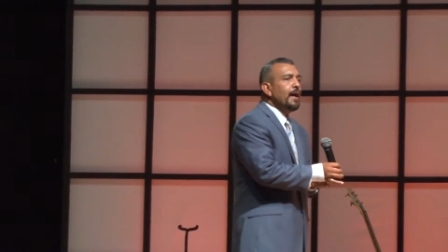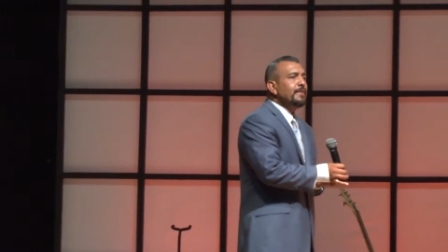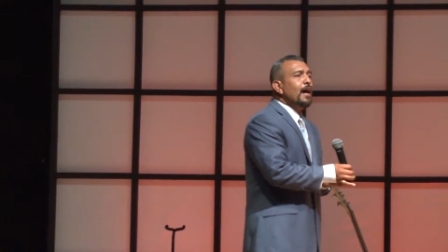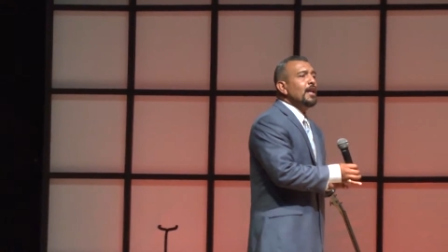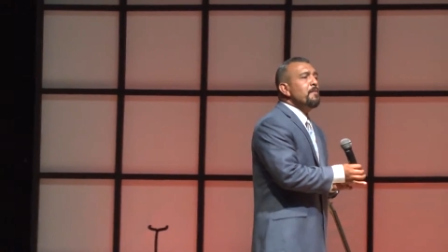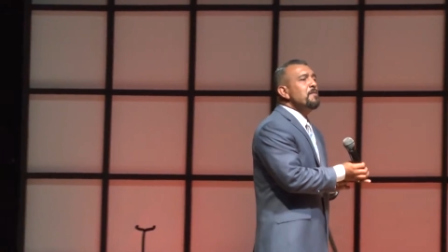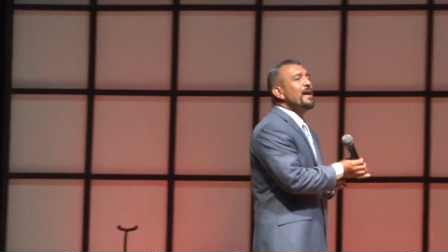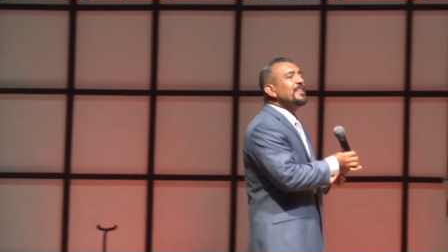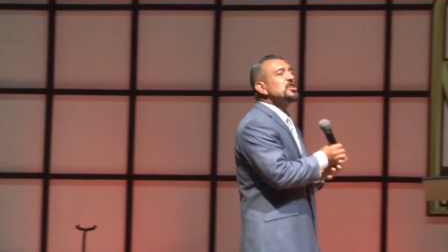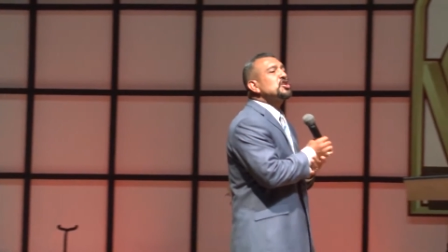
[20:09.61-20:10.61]
Now, let me
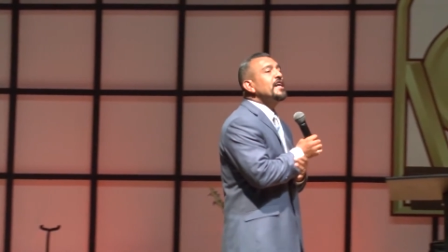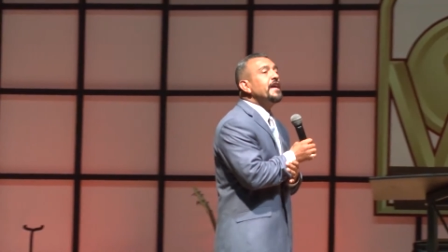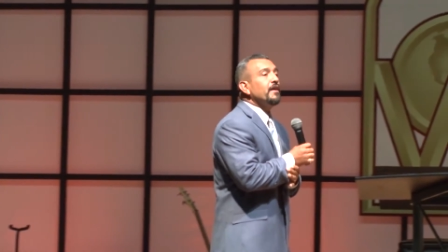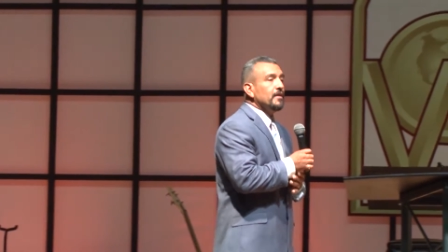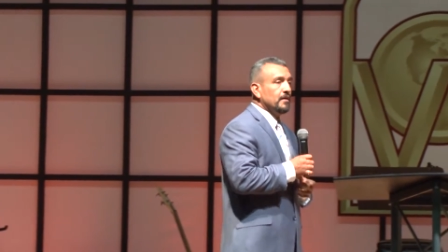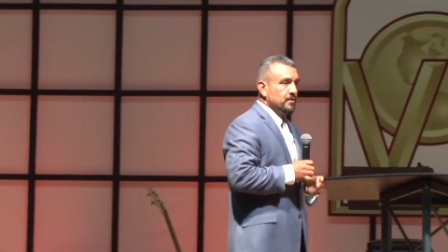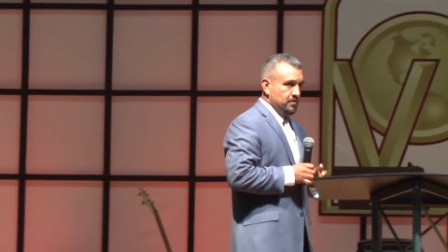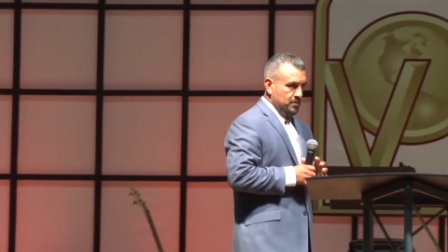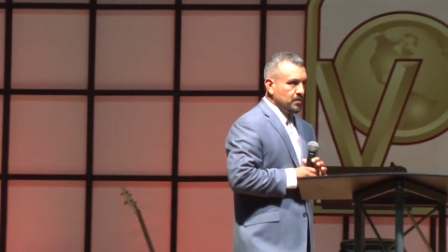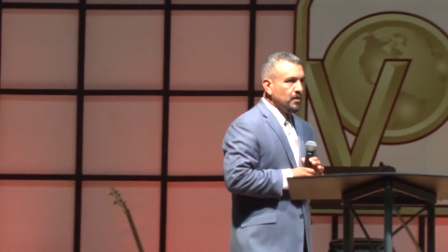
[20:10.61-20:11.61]
make this clear.
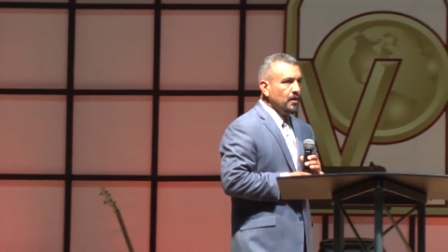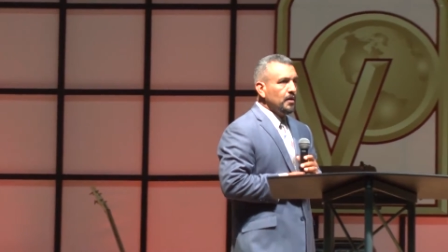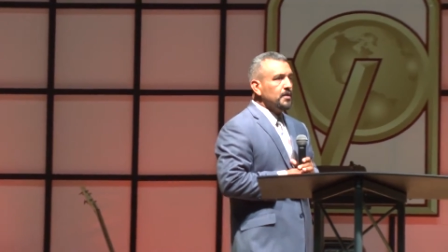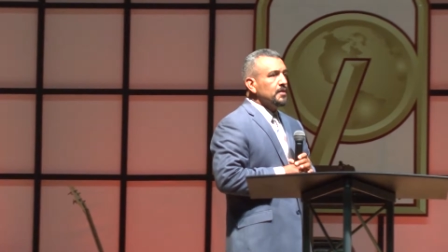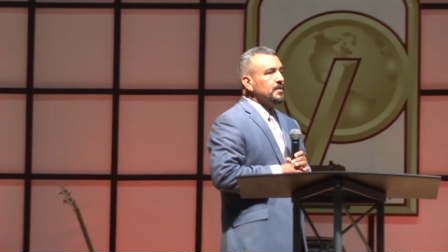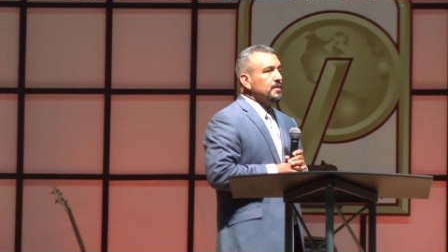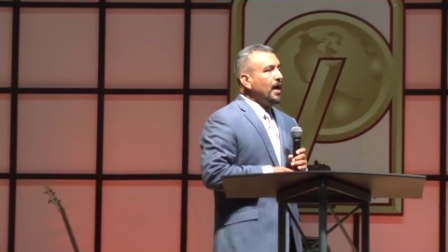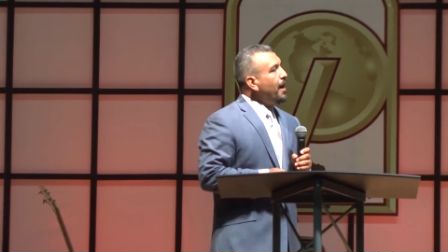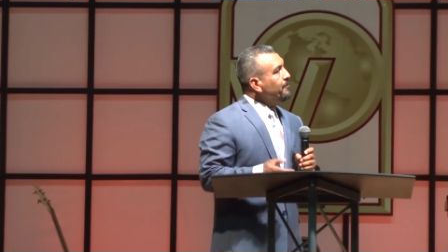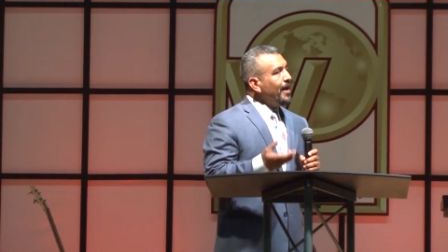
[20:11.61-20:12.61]

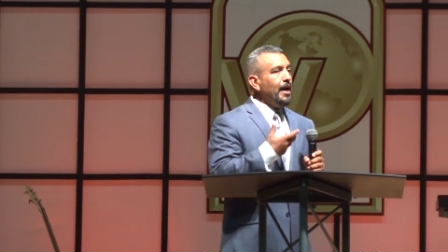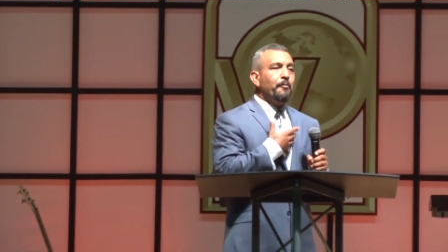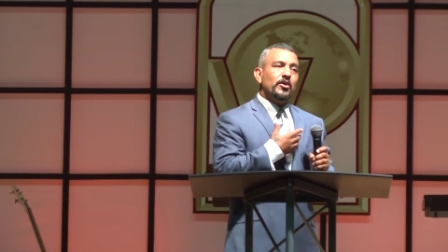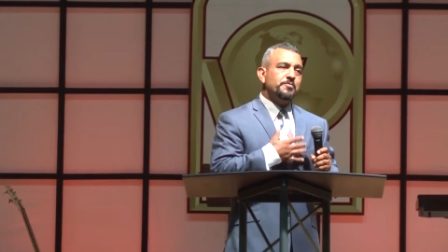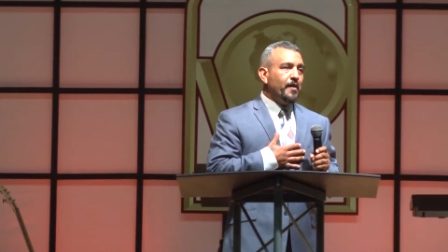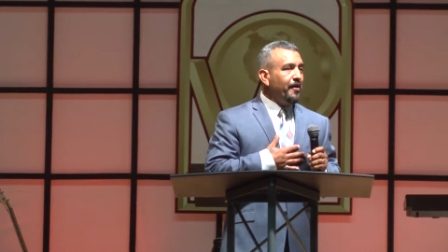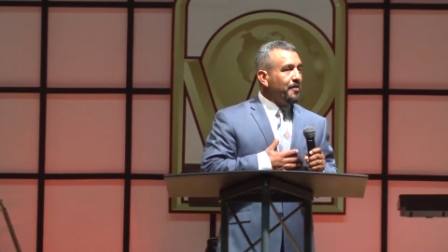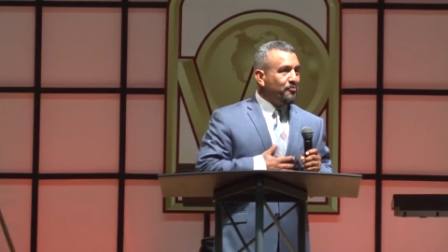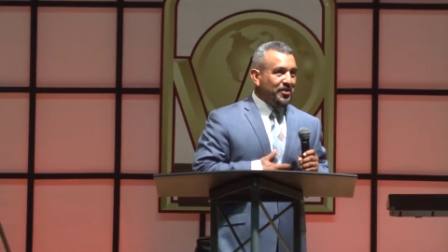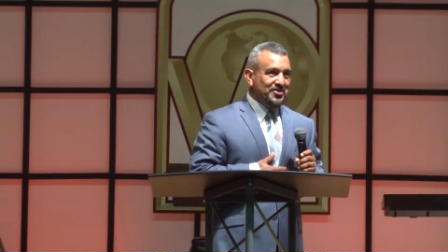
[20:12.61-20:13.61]
I'm not a prosperity
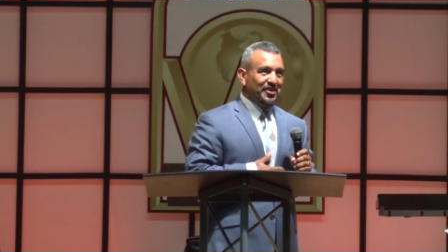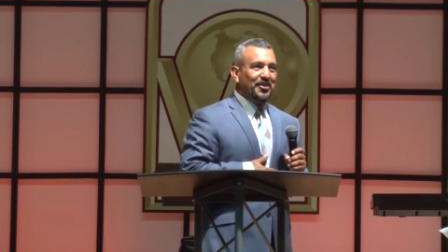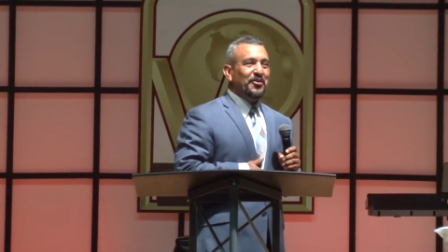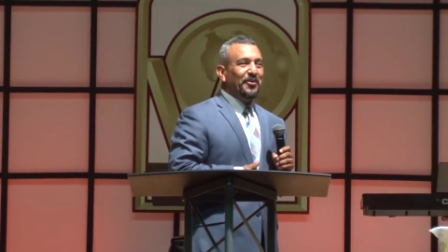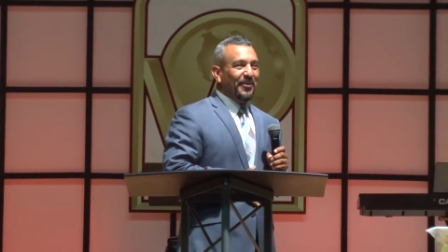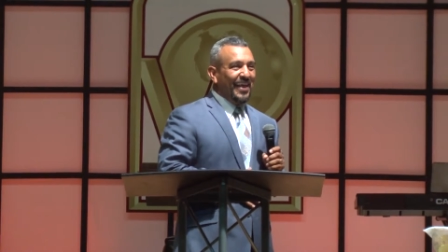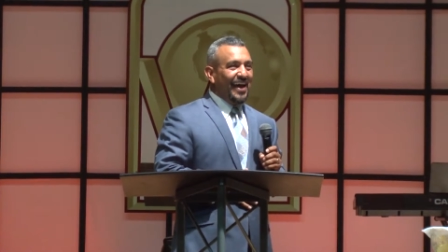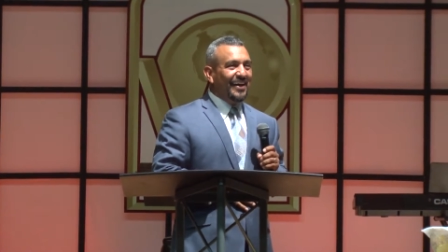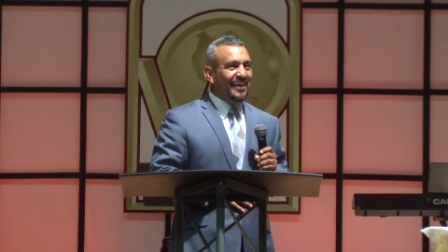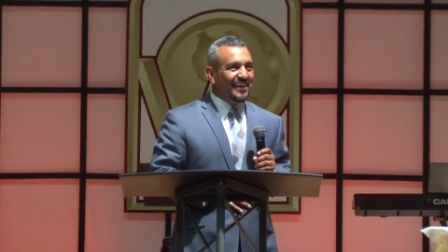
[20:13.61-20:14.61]
preacher, and you know that.